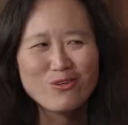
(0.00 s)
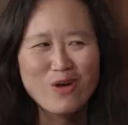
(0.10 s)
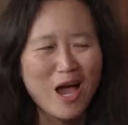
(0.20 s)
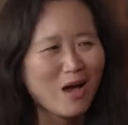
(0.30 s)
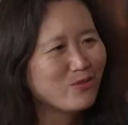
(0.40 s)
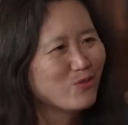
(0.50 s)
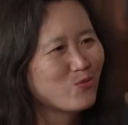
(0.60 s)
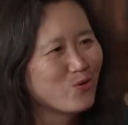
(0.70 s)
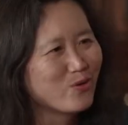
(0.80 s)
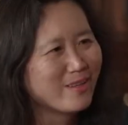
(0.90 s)
you don't have to
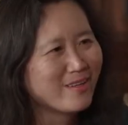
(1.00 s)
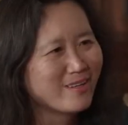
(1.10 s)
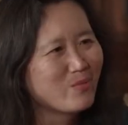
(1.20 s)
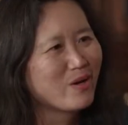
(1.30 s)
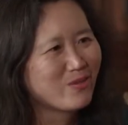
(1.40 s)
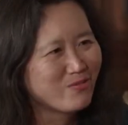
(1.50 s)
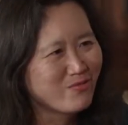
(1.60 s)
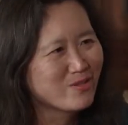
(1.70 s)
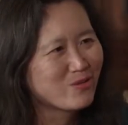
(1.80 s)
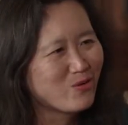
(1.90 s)
worry then about the
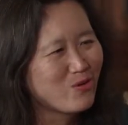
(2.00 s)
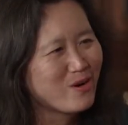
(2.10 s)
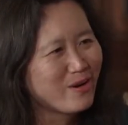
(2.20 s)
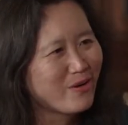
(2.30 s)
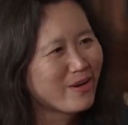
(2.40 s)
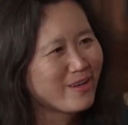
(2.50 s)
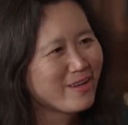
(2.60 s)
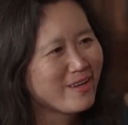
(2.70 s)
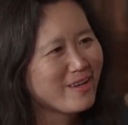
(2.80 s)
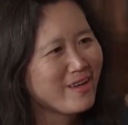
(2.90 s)
physical heart
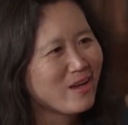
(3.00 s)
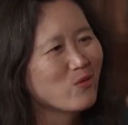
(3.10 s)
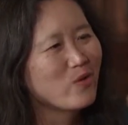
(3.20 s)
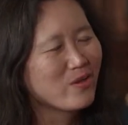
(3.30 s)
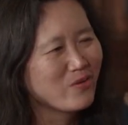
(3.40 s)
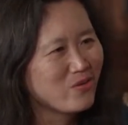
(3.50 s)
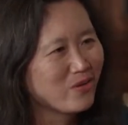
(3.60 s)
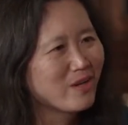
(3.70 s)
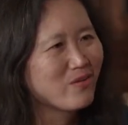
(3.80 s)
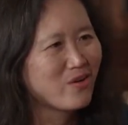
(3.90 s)
and whether you're
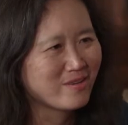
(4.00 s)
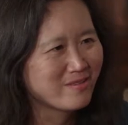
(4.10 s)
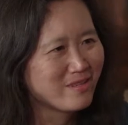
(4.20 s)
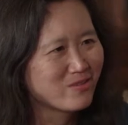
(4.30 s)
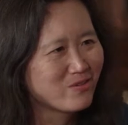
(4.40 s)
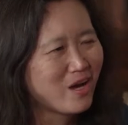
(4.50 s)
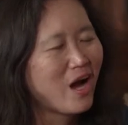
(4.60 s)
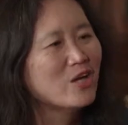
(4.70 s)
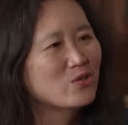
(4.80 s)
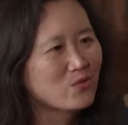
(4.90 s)
going to have heart disease or not.
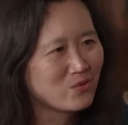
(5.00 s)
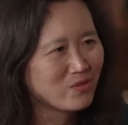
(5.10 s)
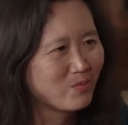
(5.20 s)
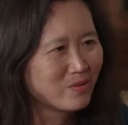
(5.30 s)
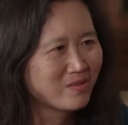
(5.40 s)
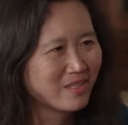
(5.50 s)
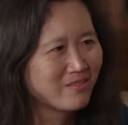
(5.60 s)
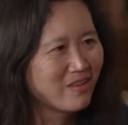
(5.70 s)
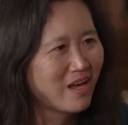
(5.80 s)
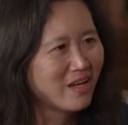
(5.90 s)
I truly
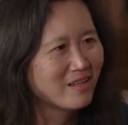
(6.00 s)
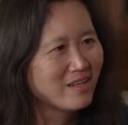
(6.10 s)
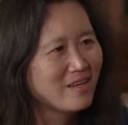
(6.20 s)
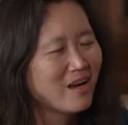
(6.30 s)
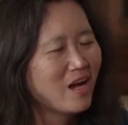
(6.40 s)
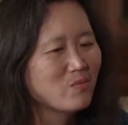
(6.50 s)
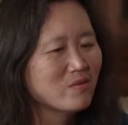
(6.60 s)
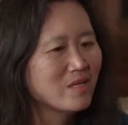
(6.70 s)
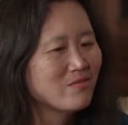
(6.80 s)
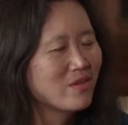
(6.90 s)
believe that. I
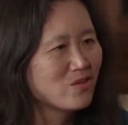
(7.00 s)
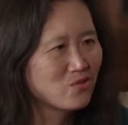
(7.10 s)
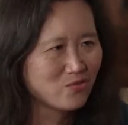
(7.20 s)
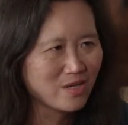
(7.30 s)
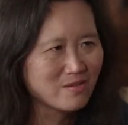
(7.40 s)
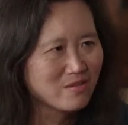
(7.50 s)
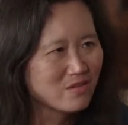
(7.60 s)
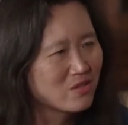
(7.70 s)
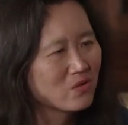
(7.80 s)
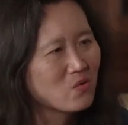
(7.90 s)
believe that stress is
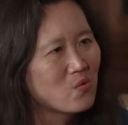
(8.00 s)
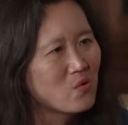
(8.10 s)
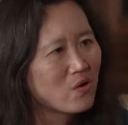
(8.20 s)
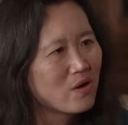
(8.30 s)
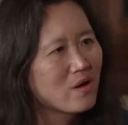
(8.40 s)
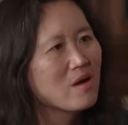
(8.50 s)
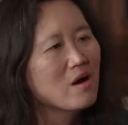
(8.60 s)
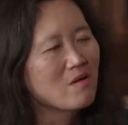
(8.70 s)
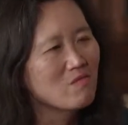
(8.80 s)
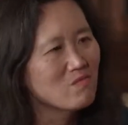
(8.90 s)
the core of